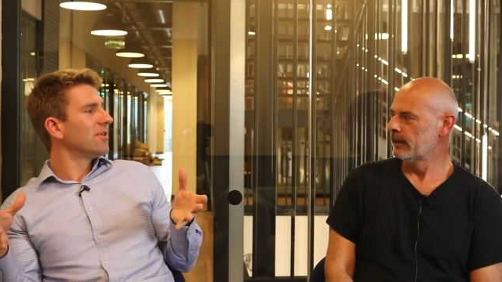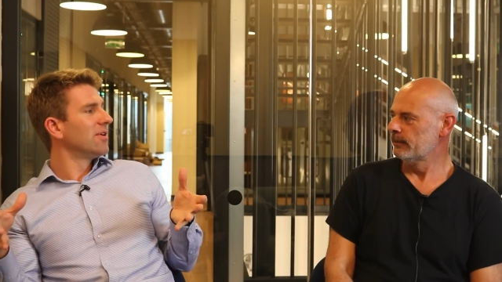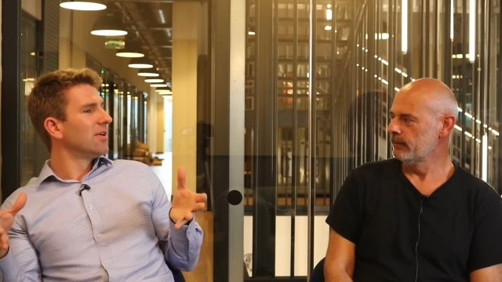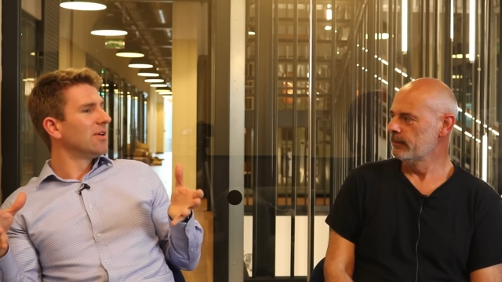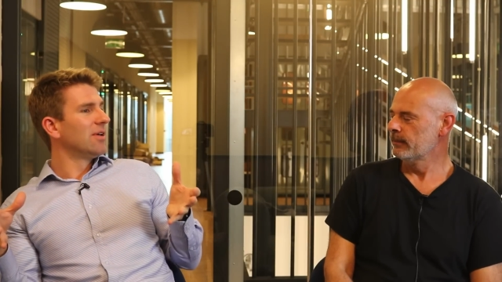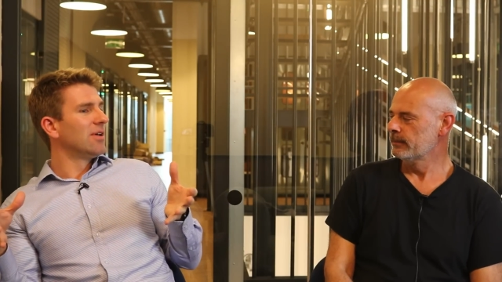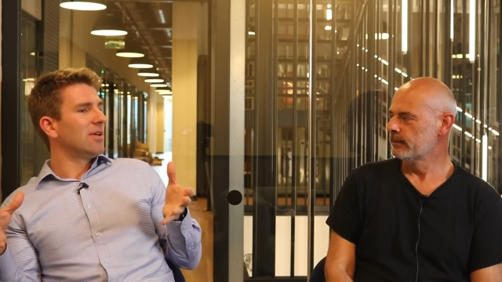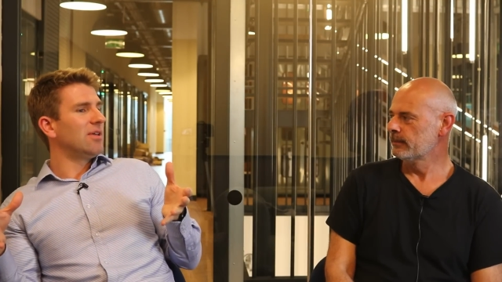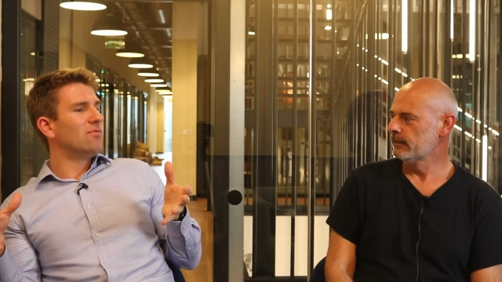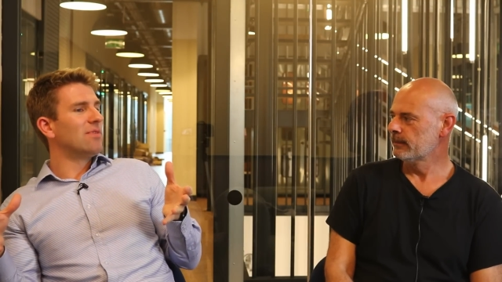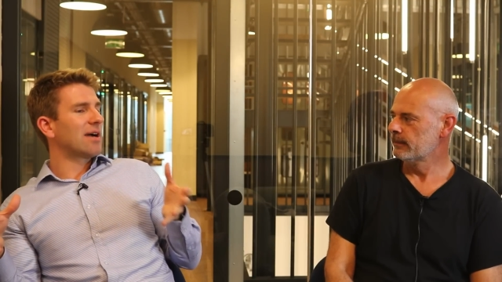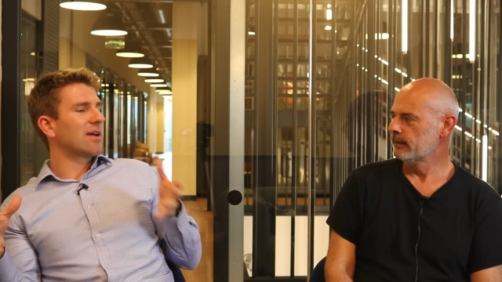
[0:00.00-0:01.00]
Speaker 1: yeah.
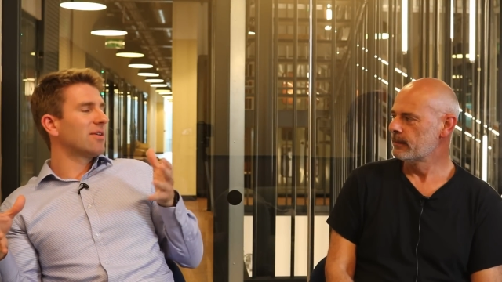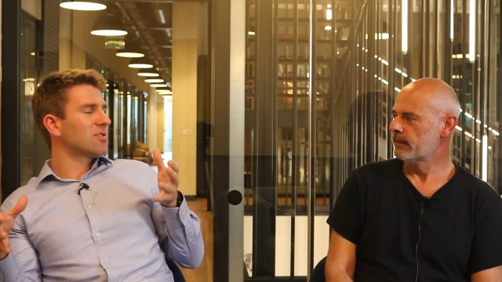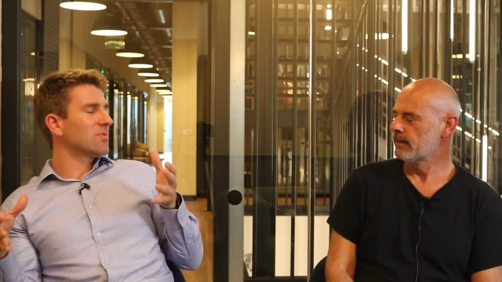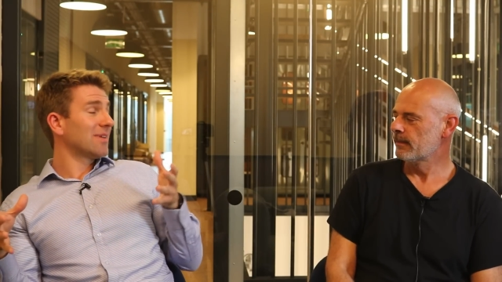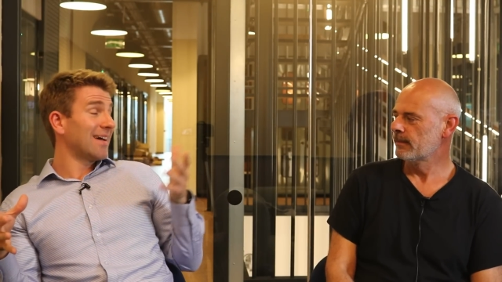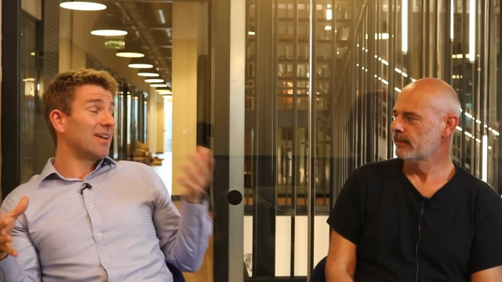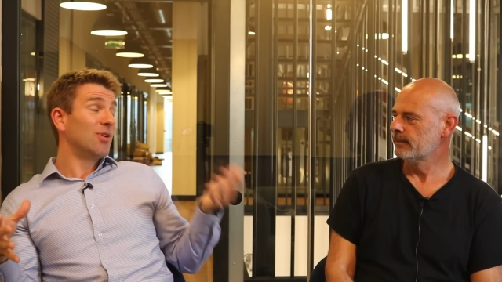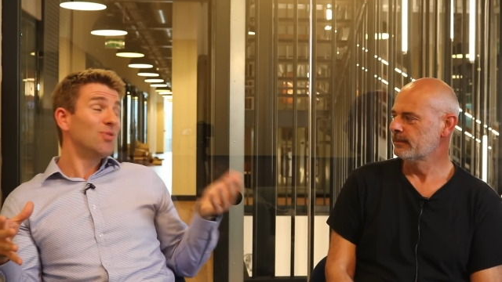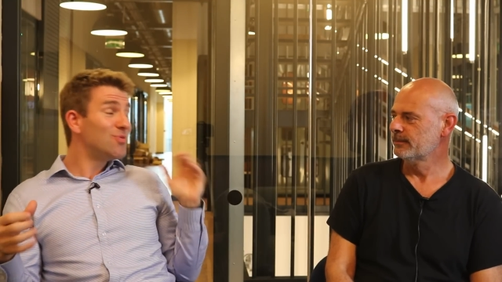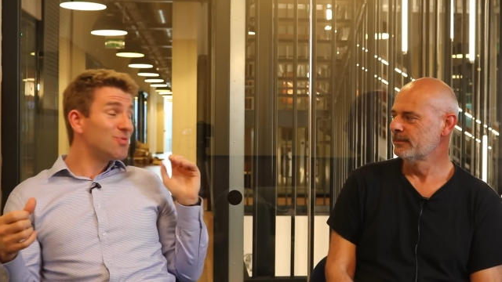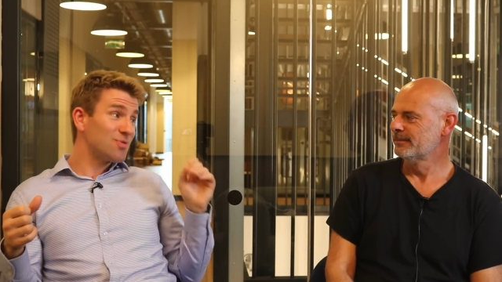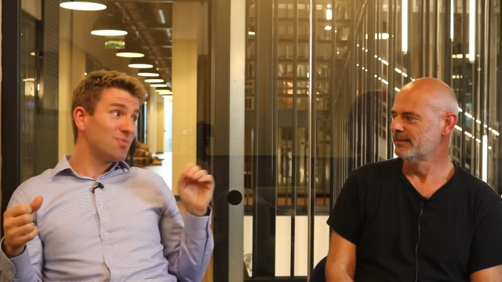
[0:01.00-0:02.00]
you recognize, well, I can
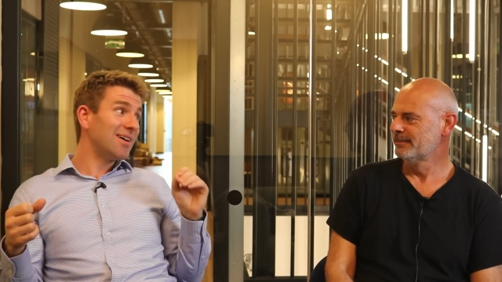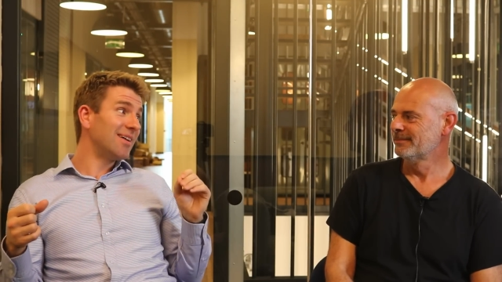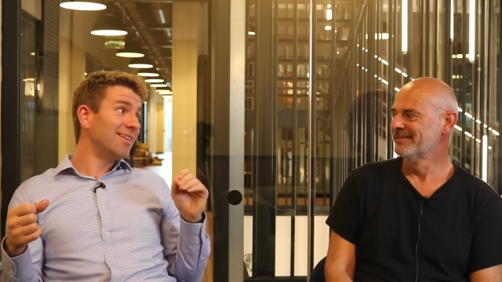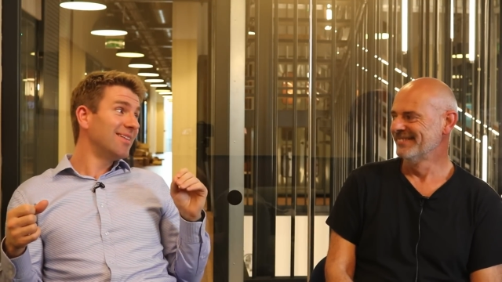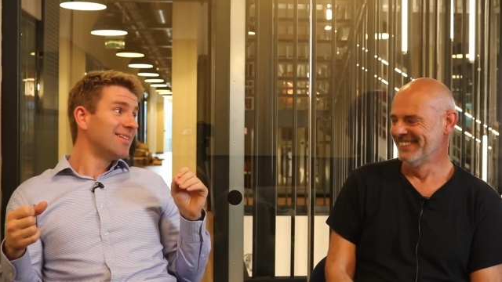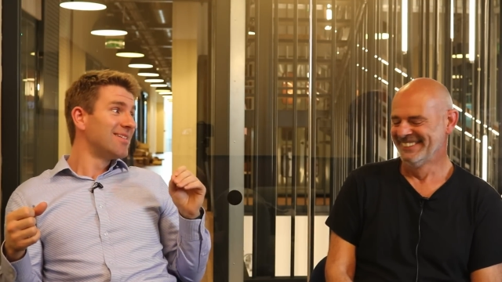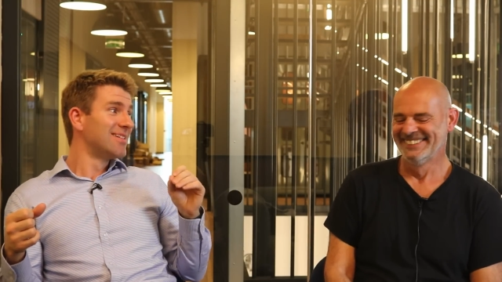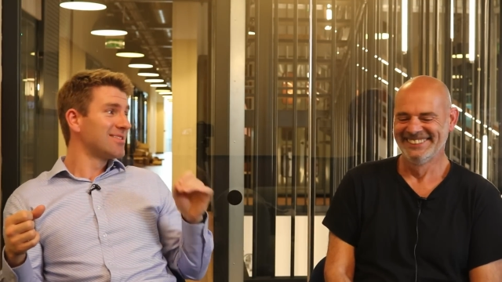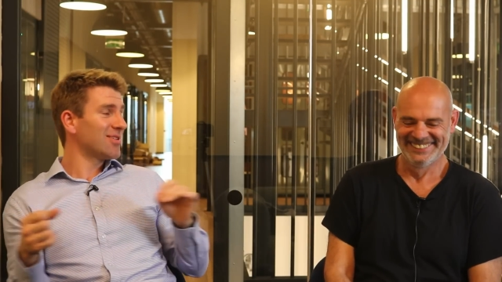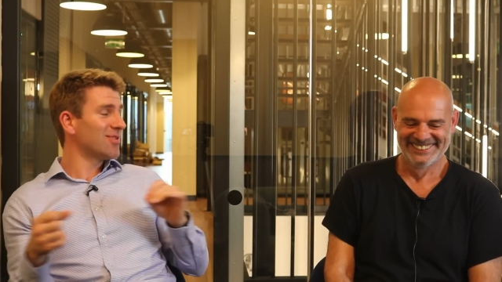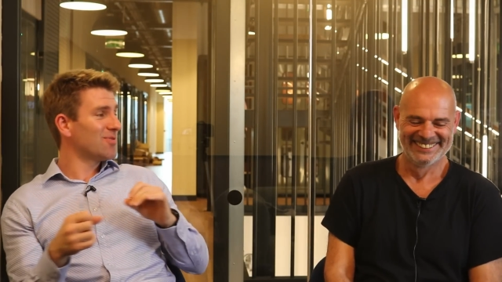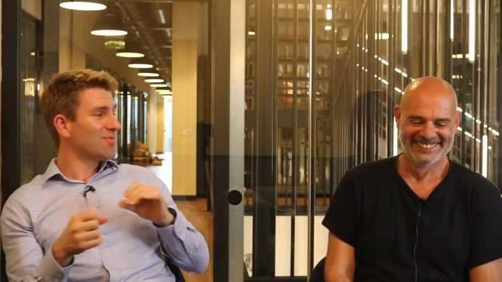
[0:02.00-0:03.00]
lose as well.
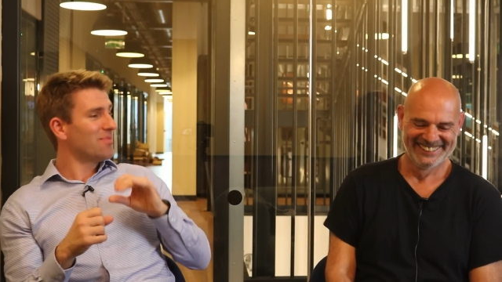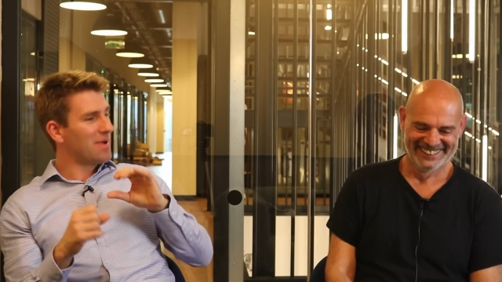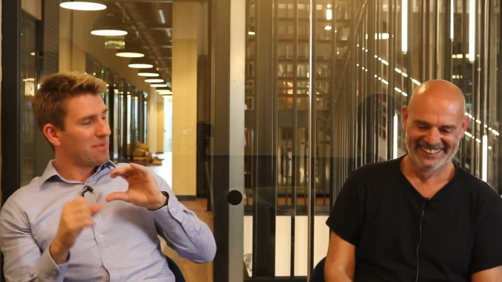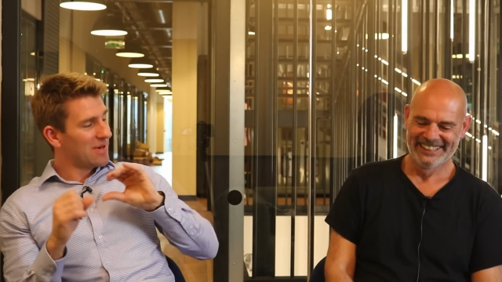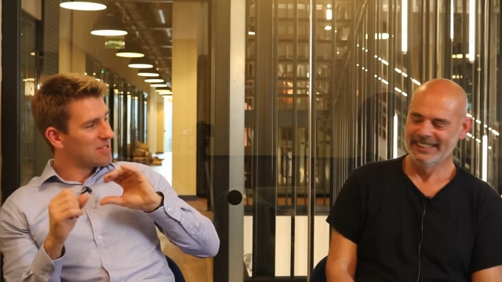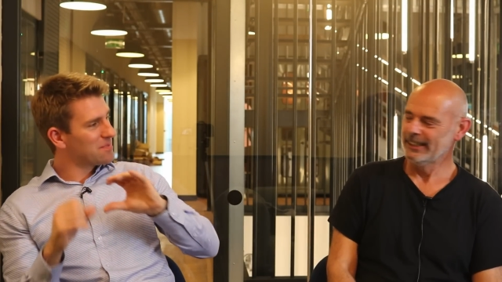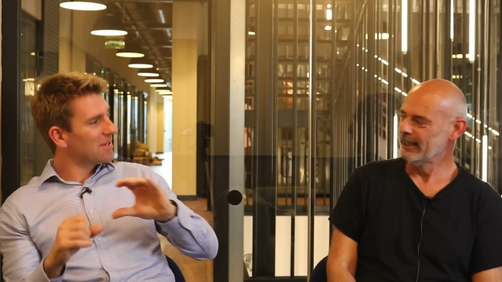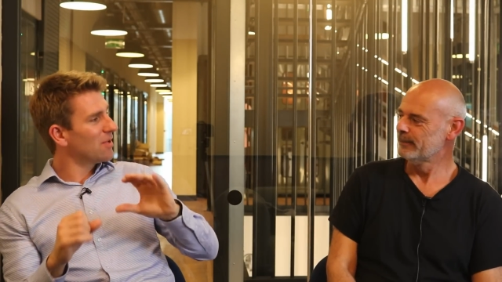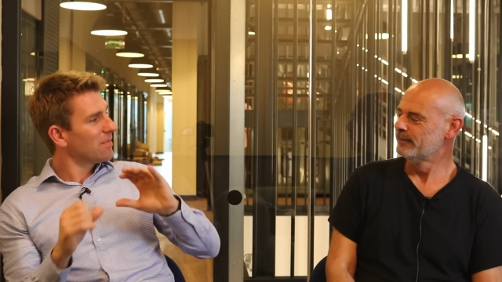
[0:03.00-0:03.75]
So maybe I need to be yeah. a